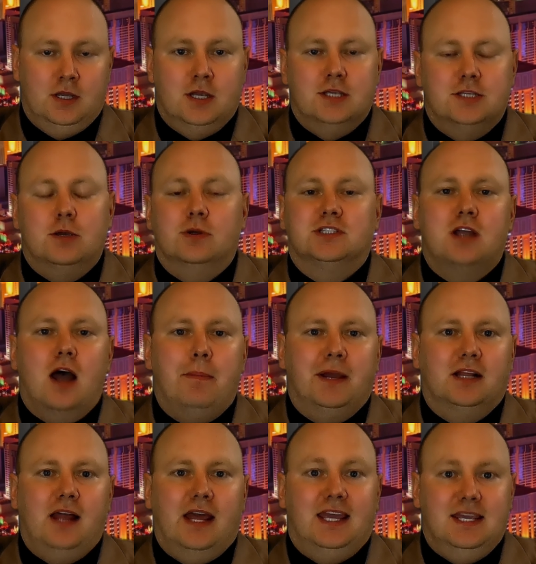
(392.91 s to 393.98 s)
So a topic
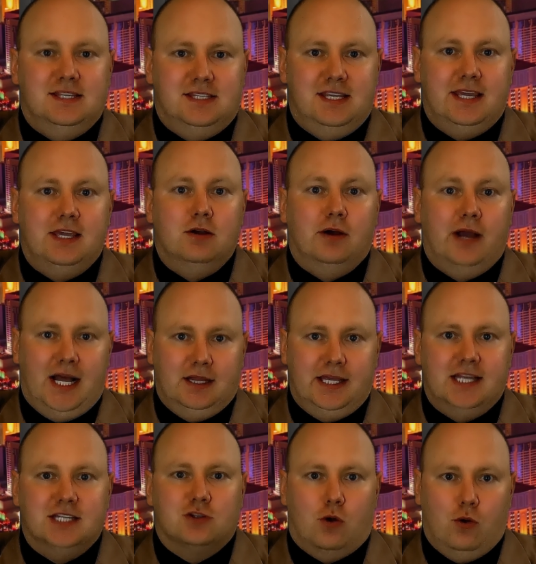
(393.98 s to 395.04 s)
like Ezekiel
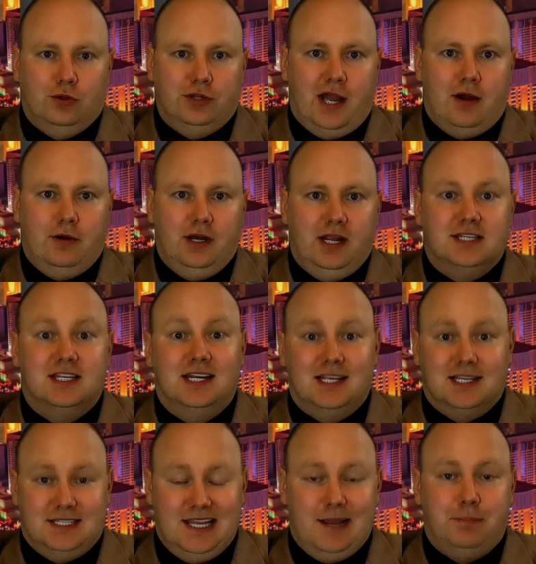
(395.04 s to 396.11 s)
Elliott's holdout is an
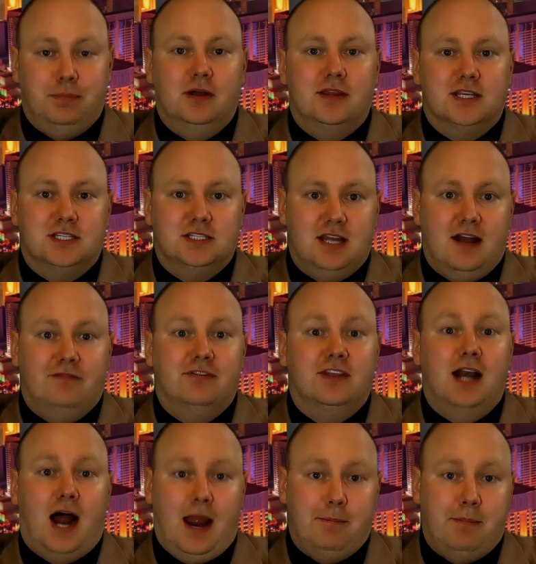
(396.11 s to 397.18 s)
example of the stuff that
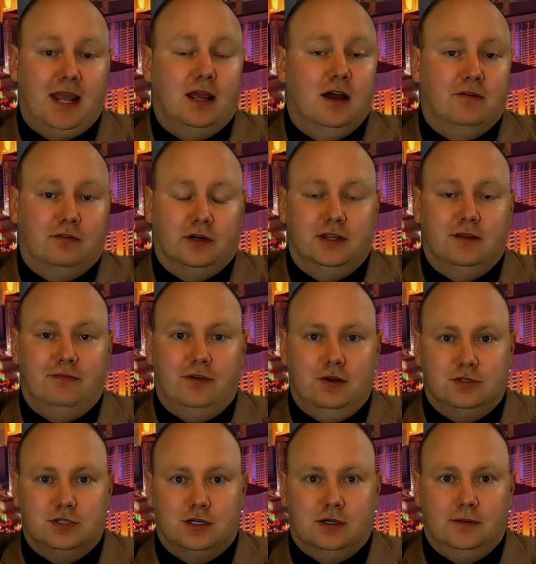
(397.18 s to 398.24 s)
I may cover in the
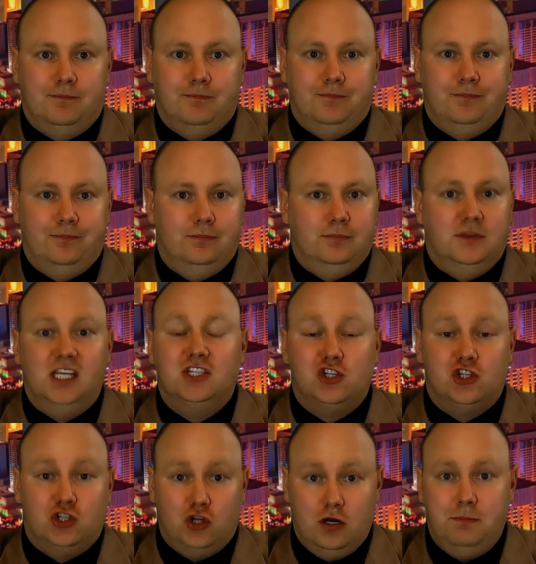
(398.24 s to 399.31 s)
future. This
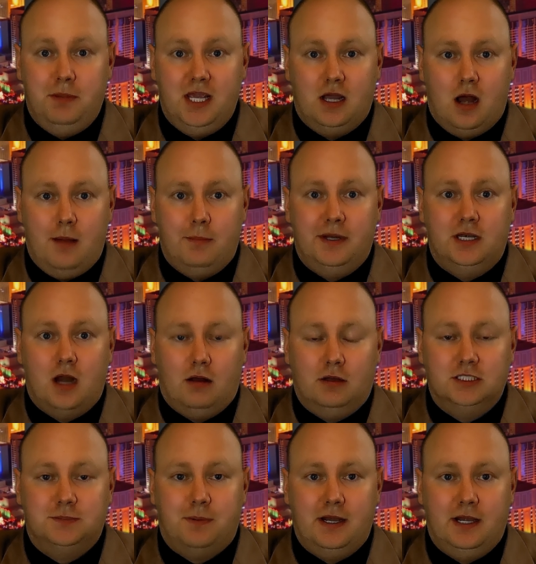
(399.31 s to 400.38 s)
should be common
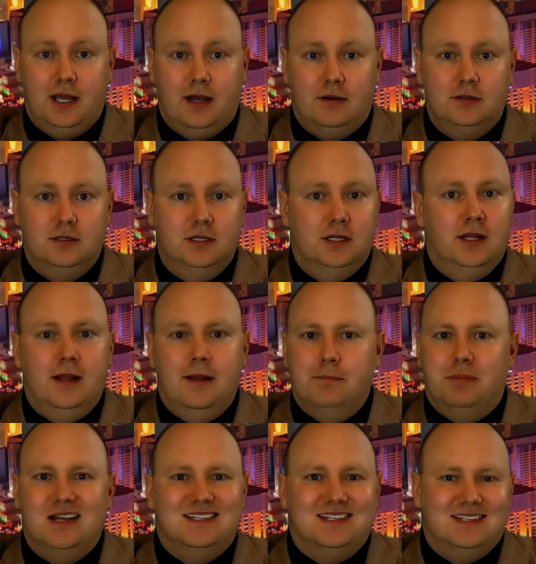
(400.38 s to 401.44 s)
knowledge by now,
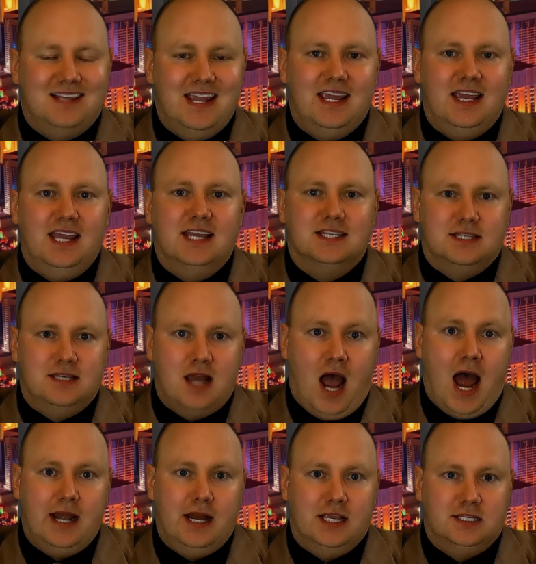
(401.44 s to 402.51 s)
but Zeke is
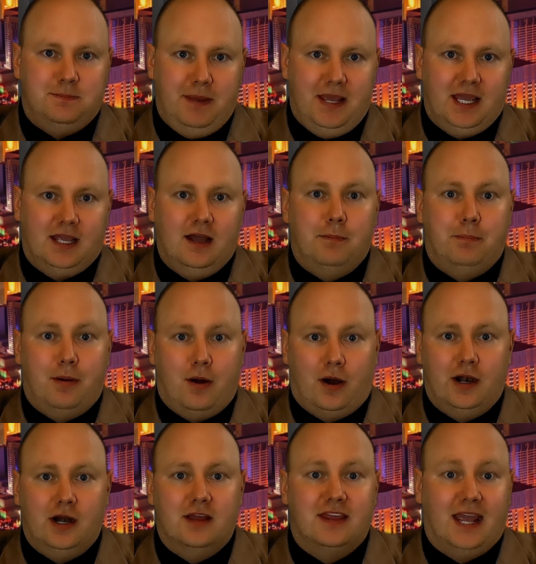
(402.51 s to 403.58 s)
not as big a
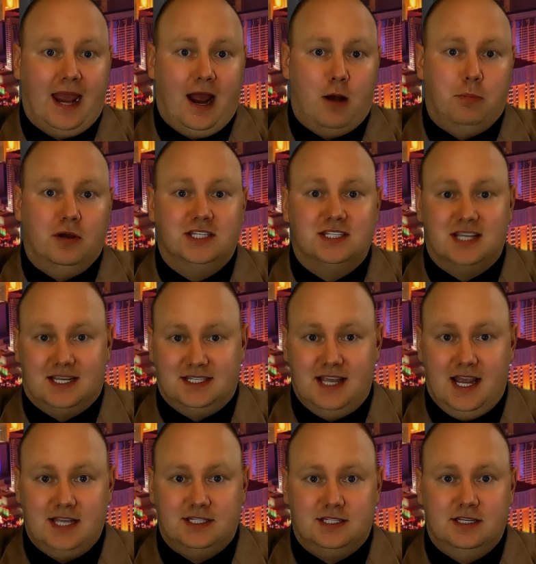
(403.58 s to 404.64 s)
part of the Cowboys'
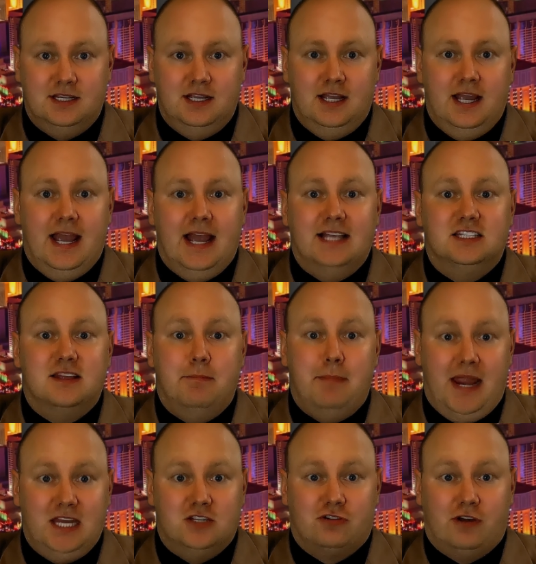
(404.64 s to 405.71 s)
success as the
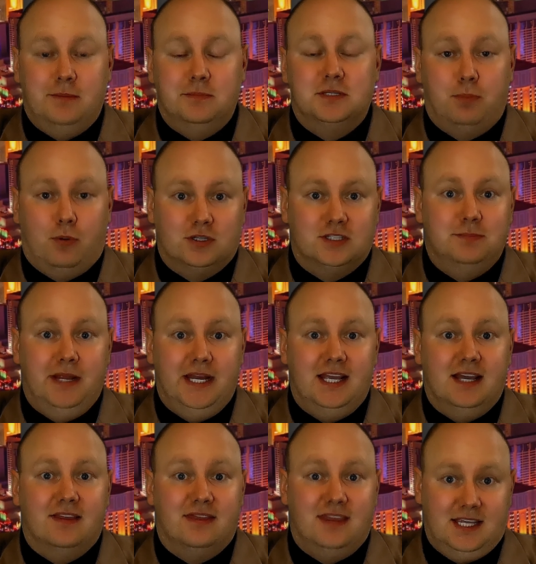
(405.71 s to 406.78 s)
mainstream sports
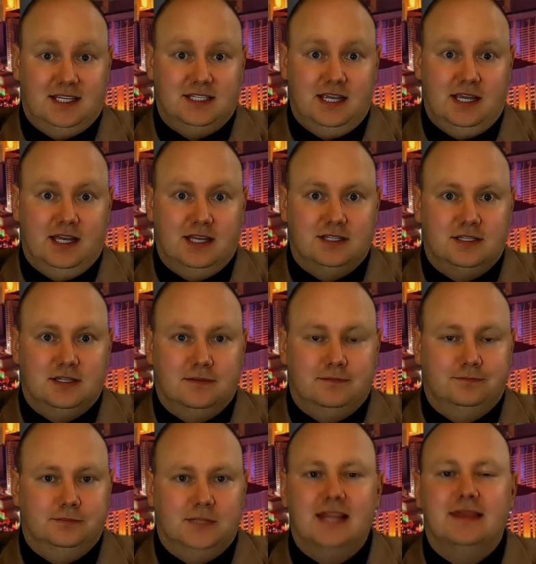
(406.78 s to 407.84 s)
media thinks he is.
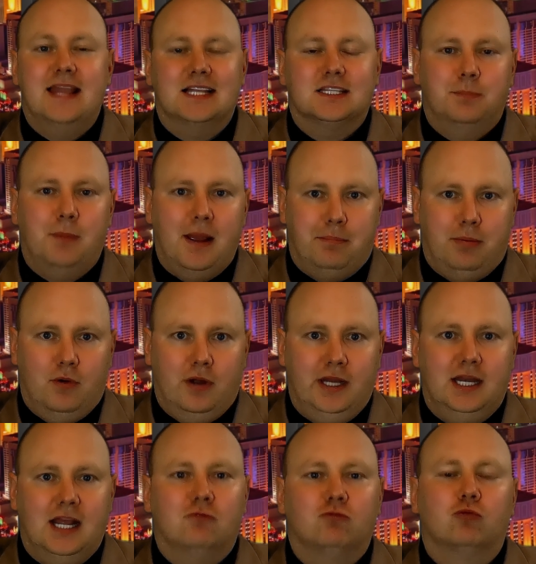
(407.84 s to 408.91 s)
And that's my
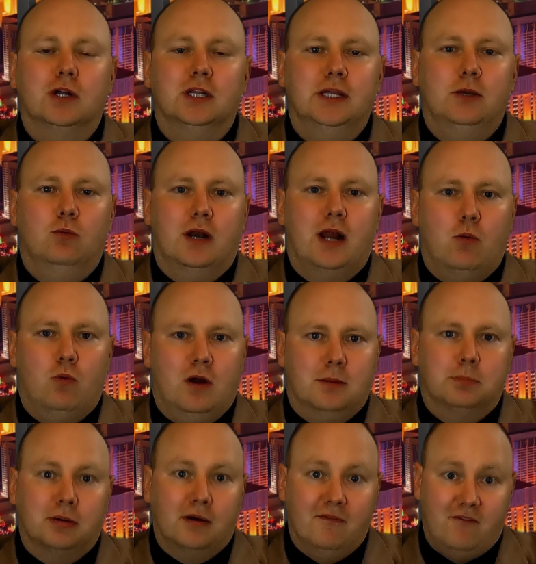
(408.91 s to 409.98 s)
point, and really what I want to
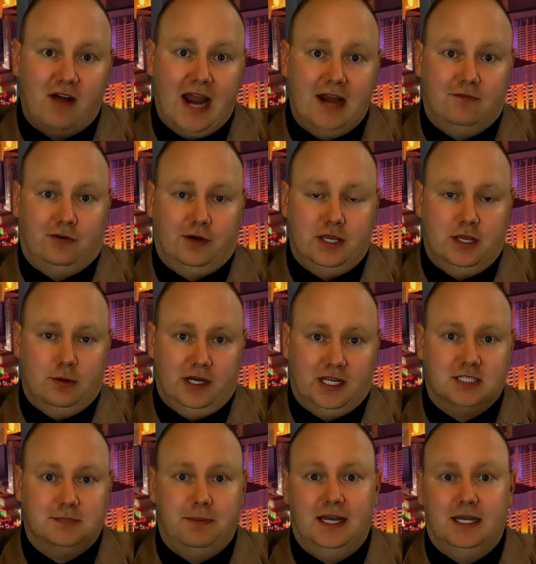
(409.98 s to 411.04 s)
provide for you in
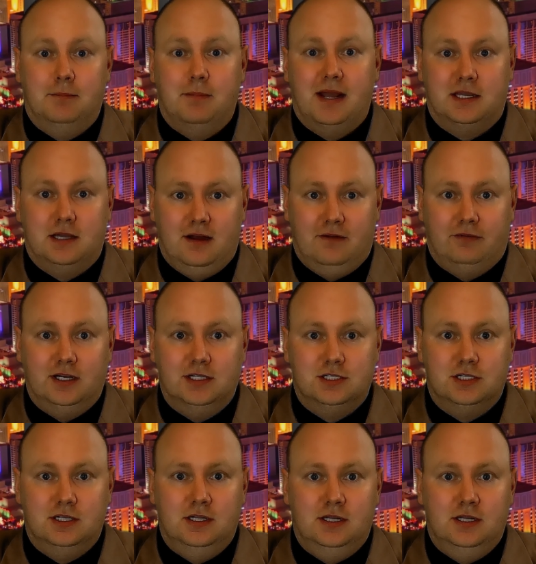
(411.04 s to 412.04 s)
expanding my coverage.